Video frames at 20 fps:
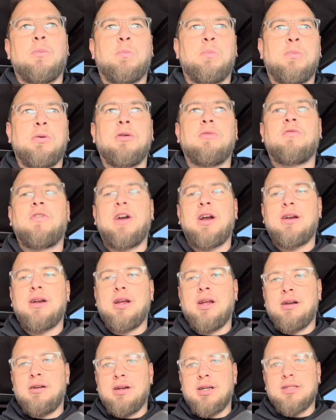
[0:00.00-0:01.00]
be very
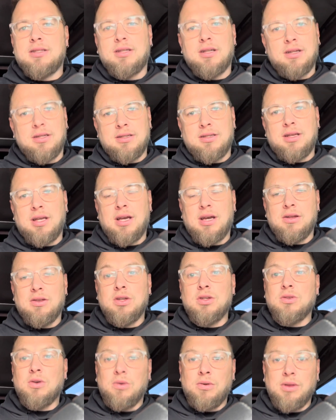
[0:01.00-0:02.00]
interested to see how
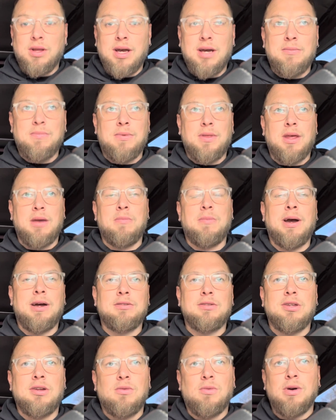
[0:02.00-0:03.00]
these hold up. They
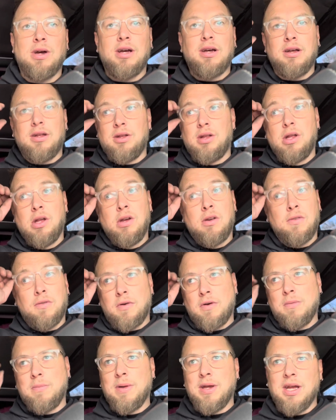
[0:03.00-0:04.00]
mounted well
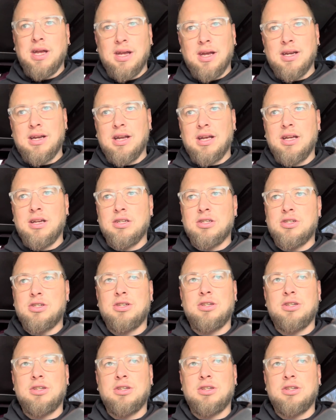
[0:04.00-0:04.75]
for being an inch